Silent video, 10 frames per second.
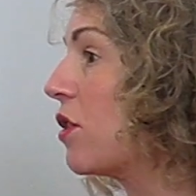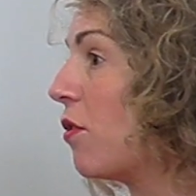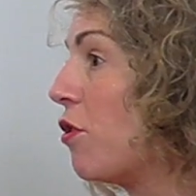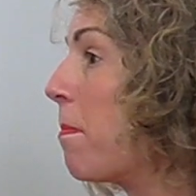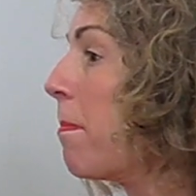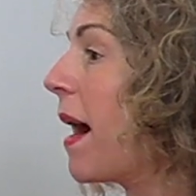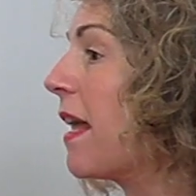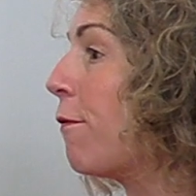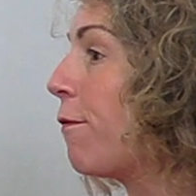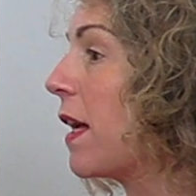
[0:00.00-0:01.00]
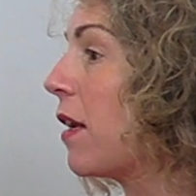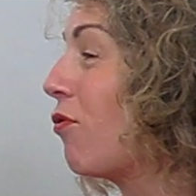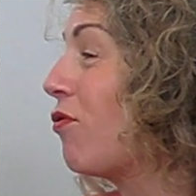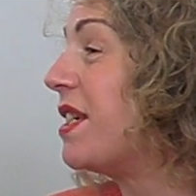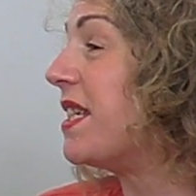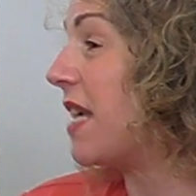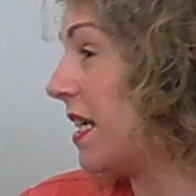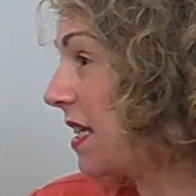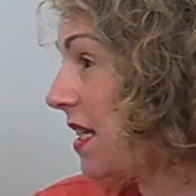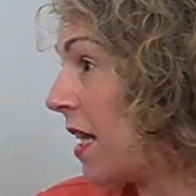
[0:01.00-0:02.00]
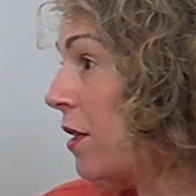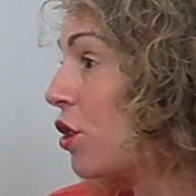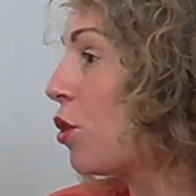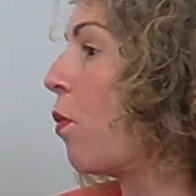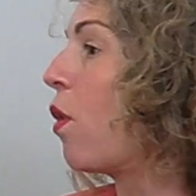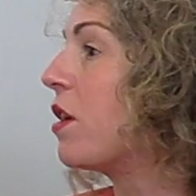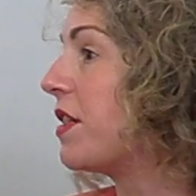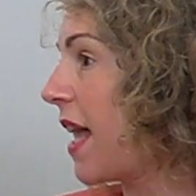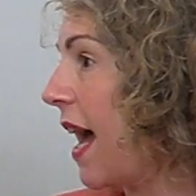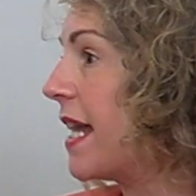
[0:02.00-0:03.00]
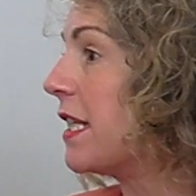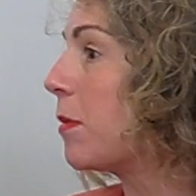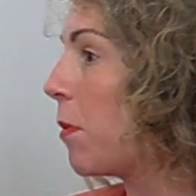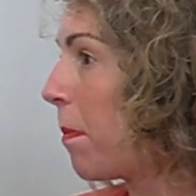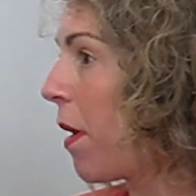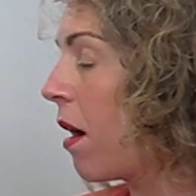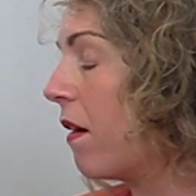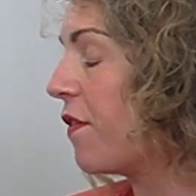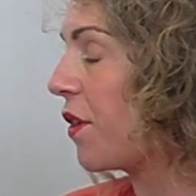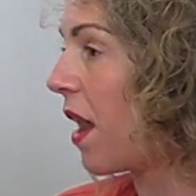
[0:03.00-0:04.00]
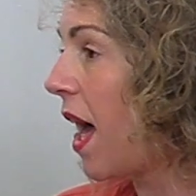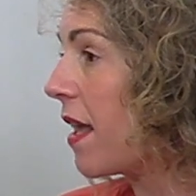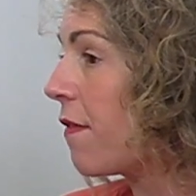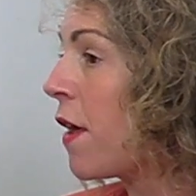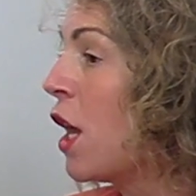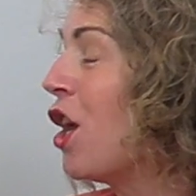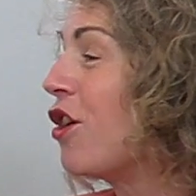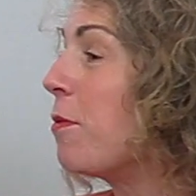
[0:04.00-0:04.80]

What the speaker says: so you might feel resistant towards that intimate part of your life.